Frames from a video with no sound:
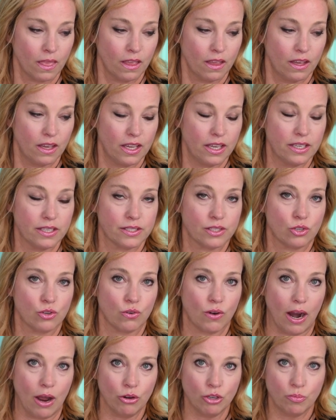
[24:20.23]
is
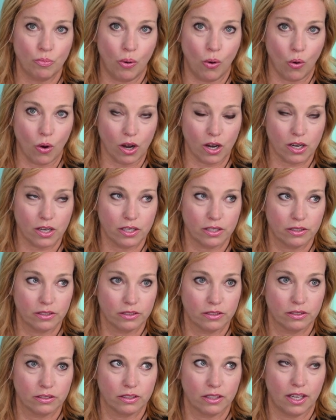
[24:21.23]
ground pork,
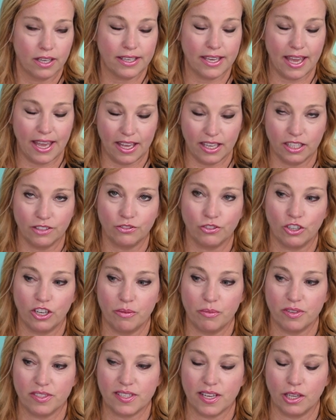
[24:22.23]
a can of cream
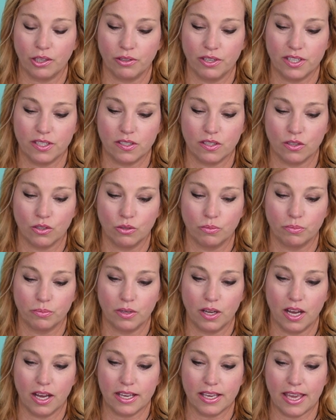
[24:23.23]
of celery soup,
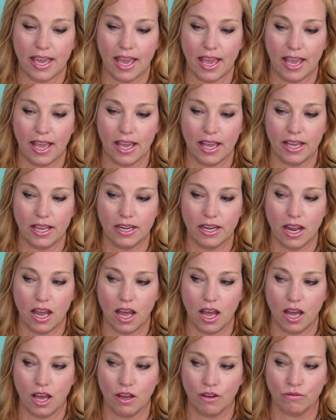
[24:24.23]
a can
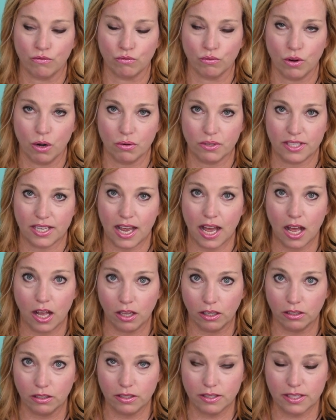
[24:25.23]
of
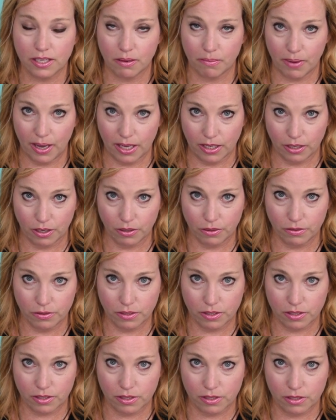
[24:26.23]
Rotel
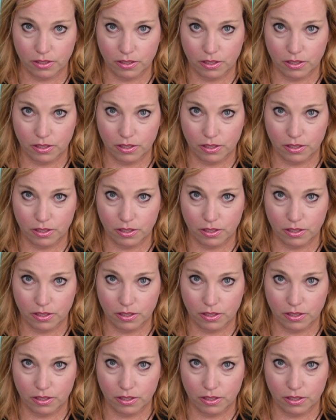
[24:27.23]
tomatoes,